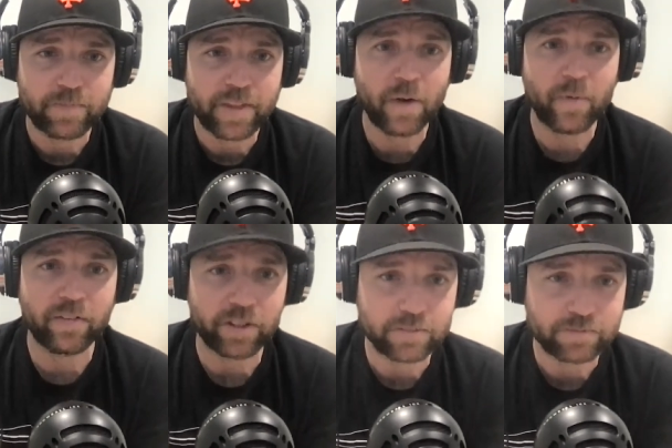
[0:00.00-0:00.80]

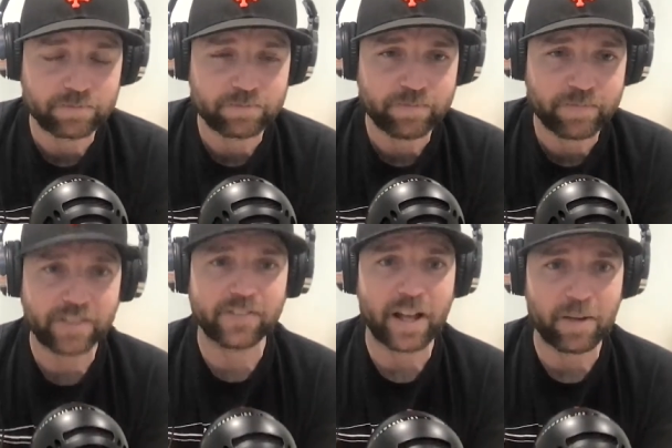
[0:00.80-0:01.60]
However,
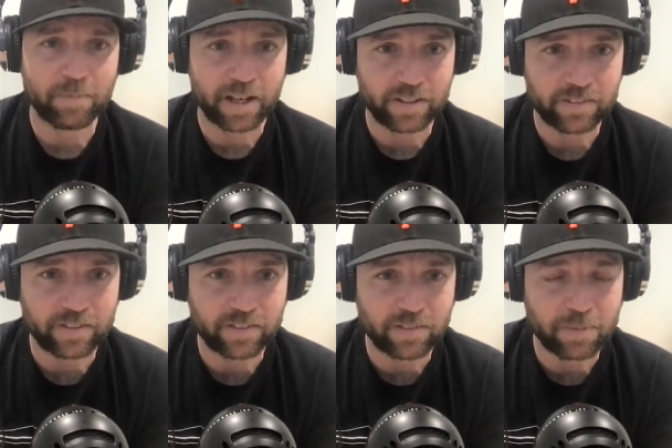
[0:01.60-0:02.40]
that's not my
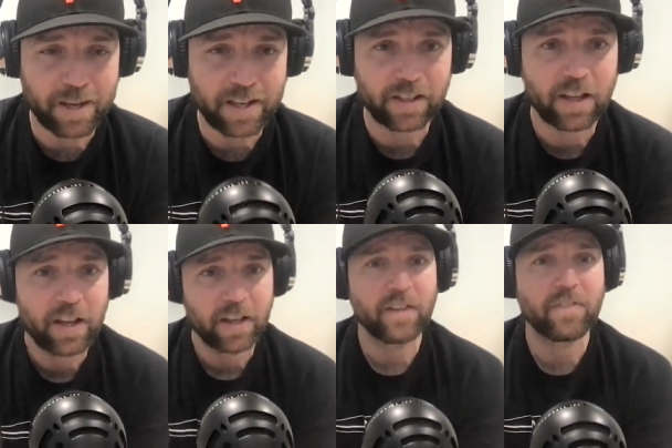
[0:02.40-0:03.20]
decision to make.
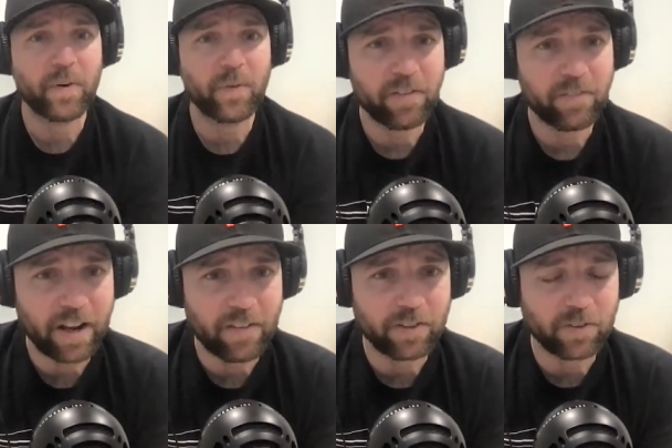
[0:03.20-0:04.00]
If I would ever
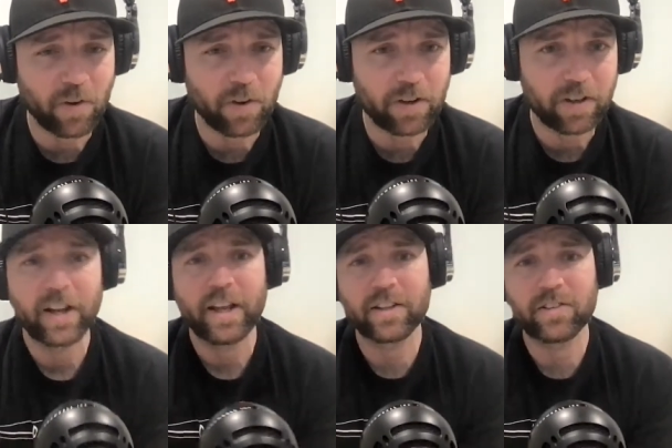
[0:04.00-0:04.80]
have a daughter
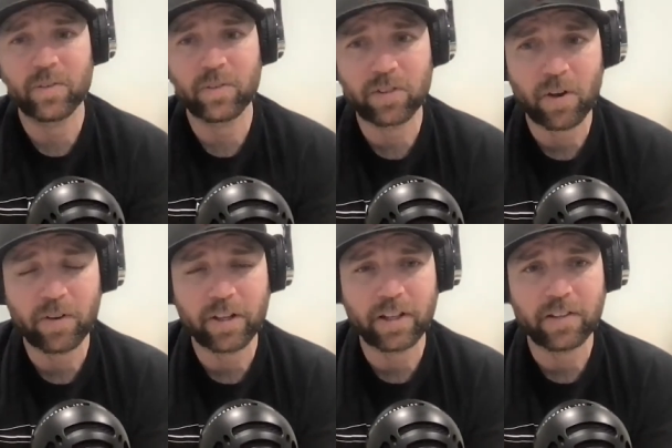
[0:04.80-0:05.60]
and she was
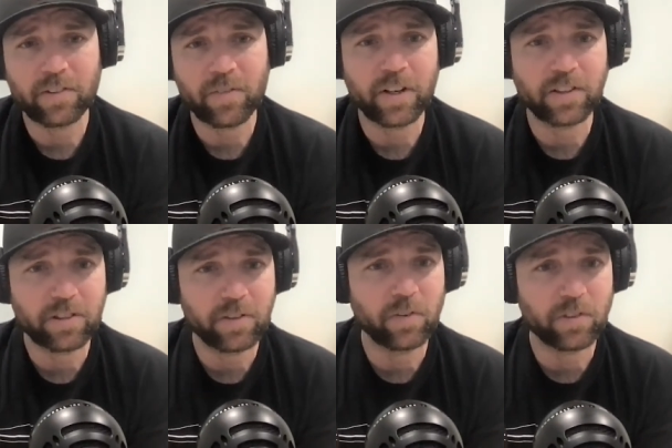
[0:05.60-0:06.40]
going against someone and
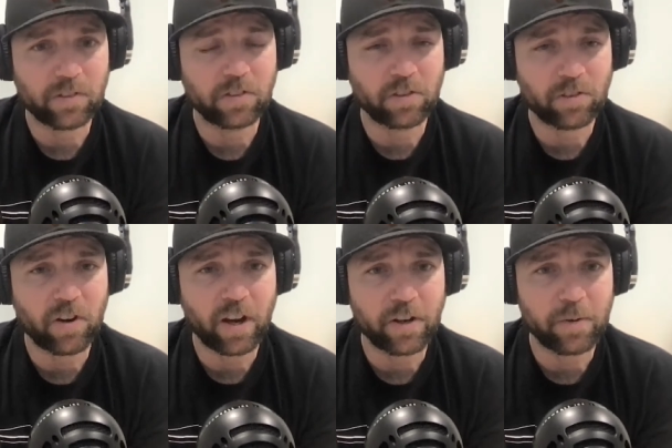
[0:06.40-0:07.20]
she was to
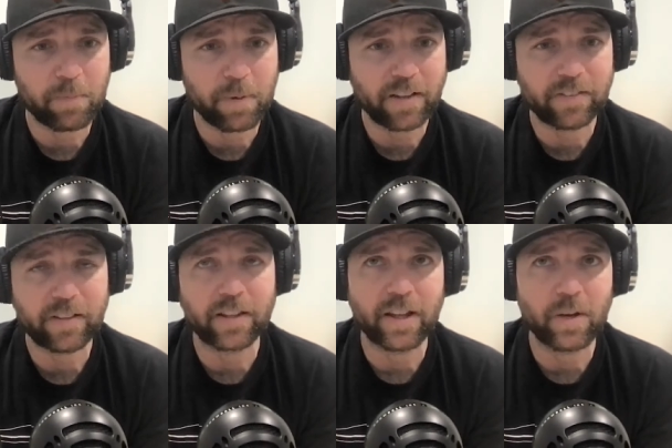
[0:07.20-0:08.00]
try her
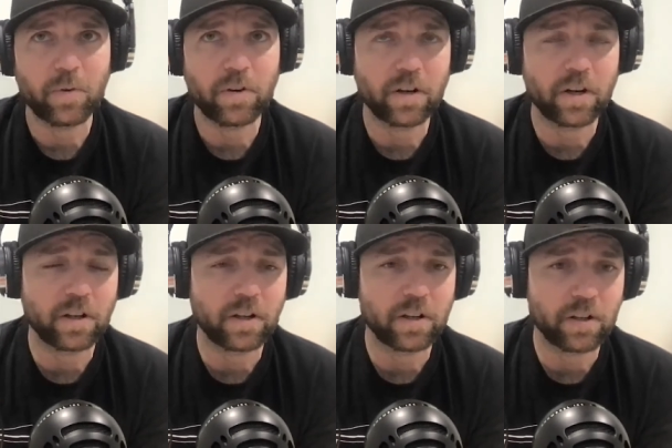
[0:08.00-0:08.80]
best and they were
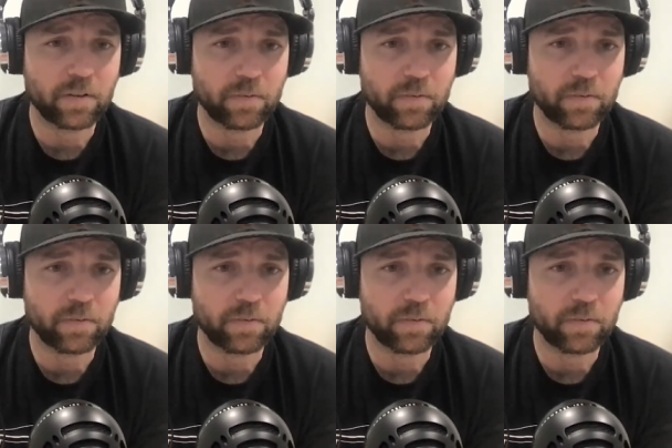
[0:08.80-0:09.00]
uh,